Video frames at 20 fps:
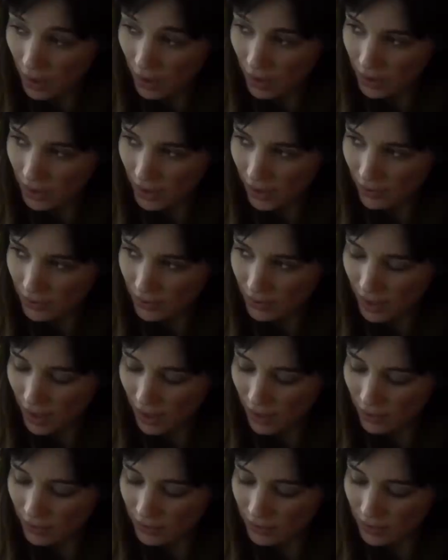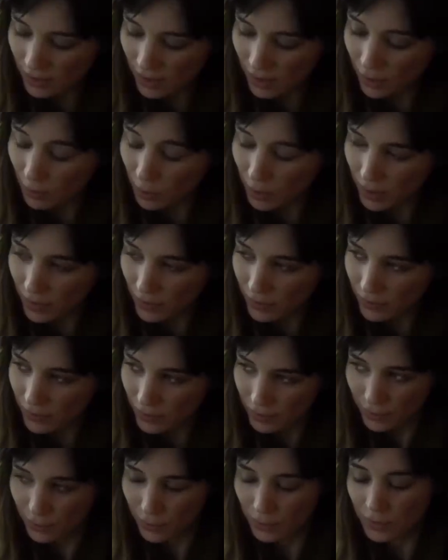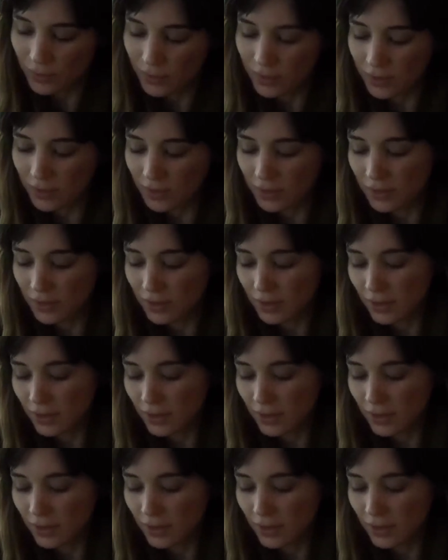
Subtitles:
They got married in an instant, 5 years ago,